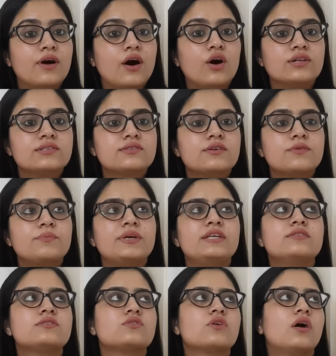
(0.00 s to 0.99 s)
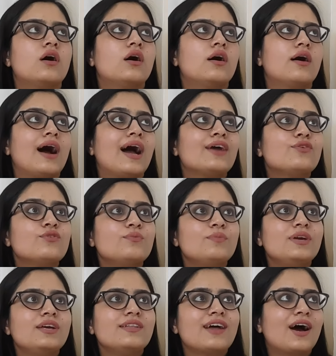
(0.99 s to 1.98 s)
Answer means, I don't
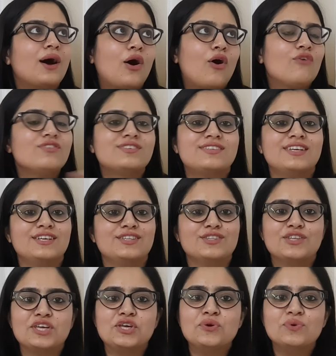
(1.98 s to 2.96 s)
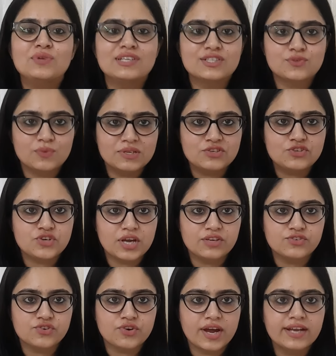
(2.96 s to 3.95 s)
mean, obviously the units will
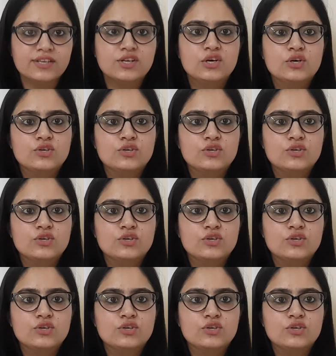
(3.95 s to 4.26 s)
change, right?